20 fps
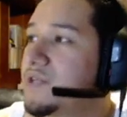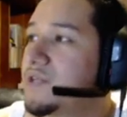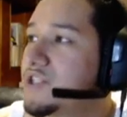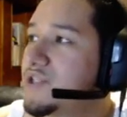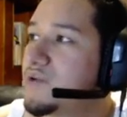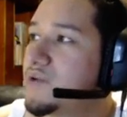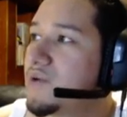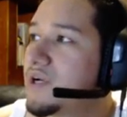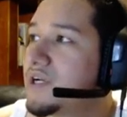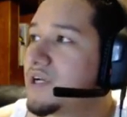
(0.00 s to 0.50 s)

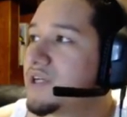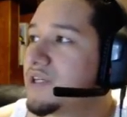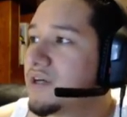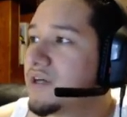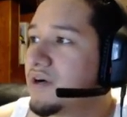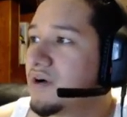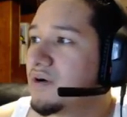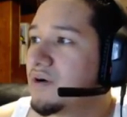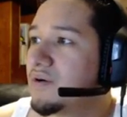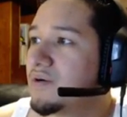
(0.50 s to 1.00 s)
you want to
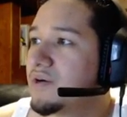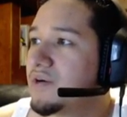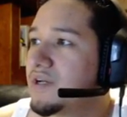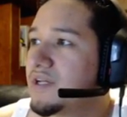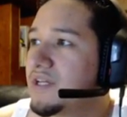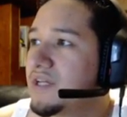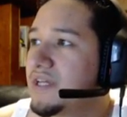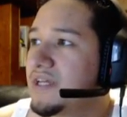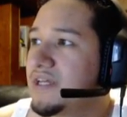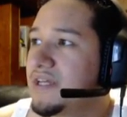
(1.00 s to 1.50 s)
go
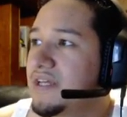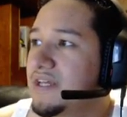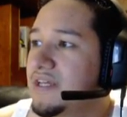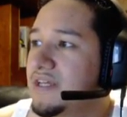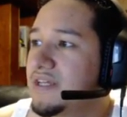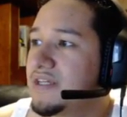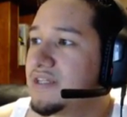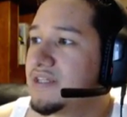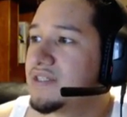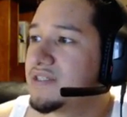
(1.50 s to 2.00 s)

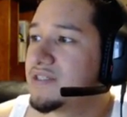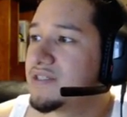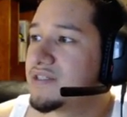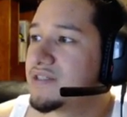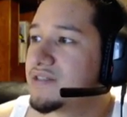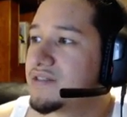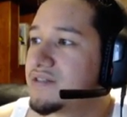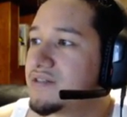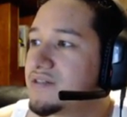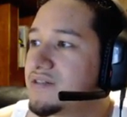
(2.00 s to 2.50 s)
is
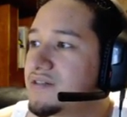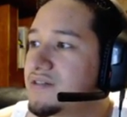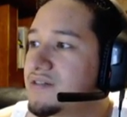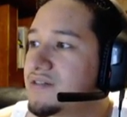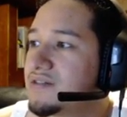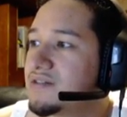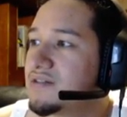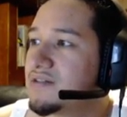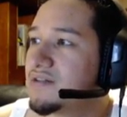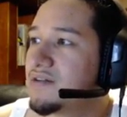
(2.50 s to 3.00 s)

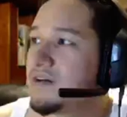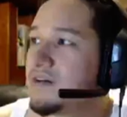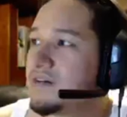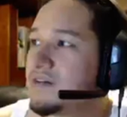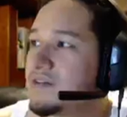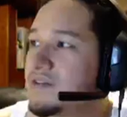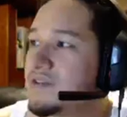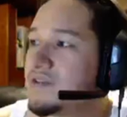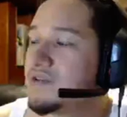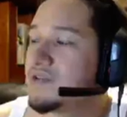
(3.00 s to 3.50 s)

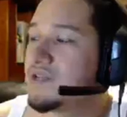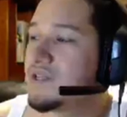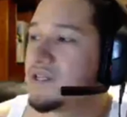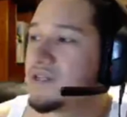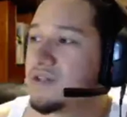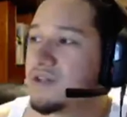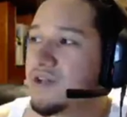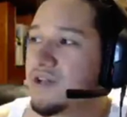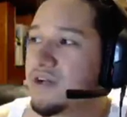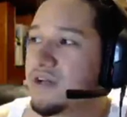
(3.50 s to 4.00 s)
2
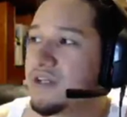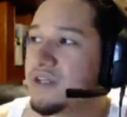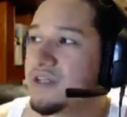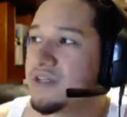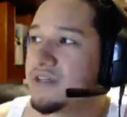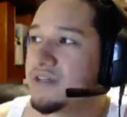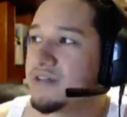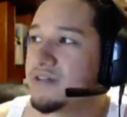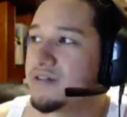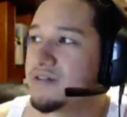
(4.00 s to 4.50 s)
single target
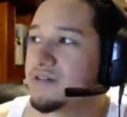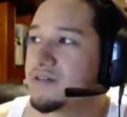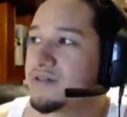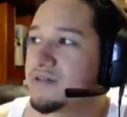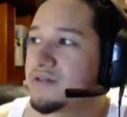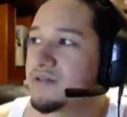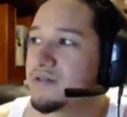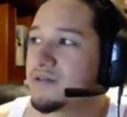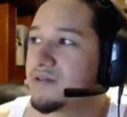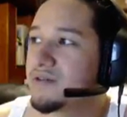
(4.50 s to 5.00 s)

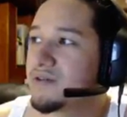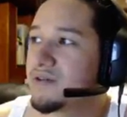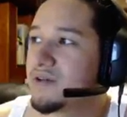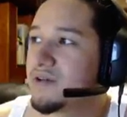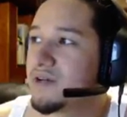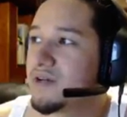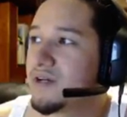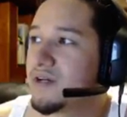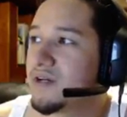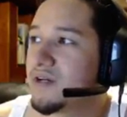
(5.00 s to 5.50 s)
heals,
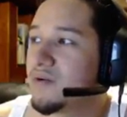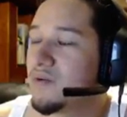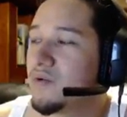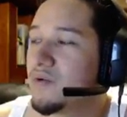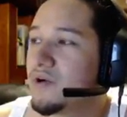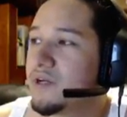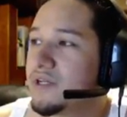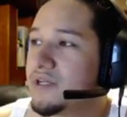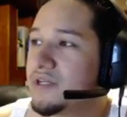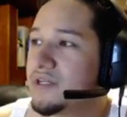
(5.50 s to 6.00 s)

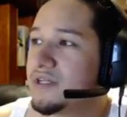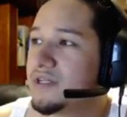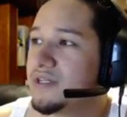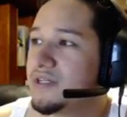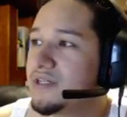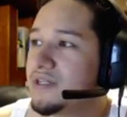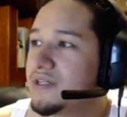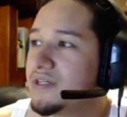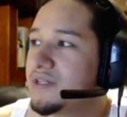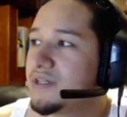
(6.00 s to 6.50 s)
1
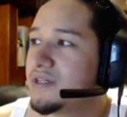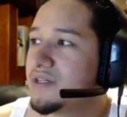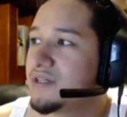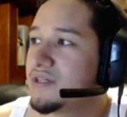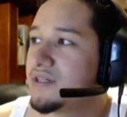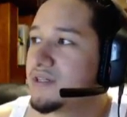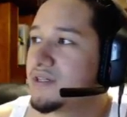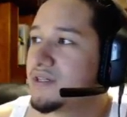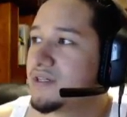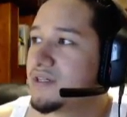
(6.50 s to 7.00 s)

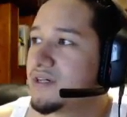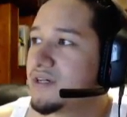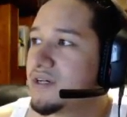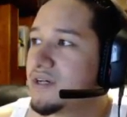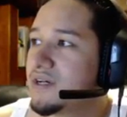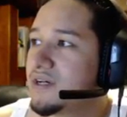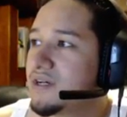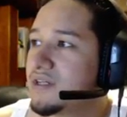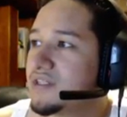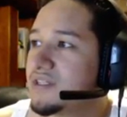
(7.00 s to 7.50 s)

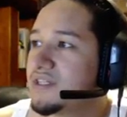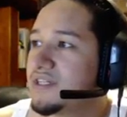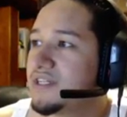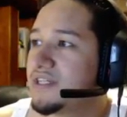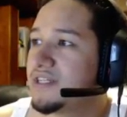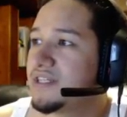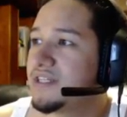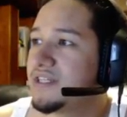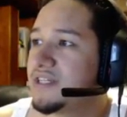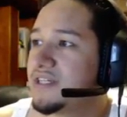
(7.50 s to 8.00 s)

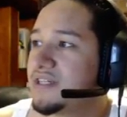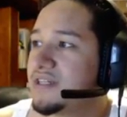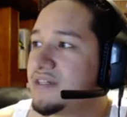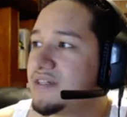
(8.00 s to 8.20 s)
Dignity,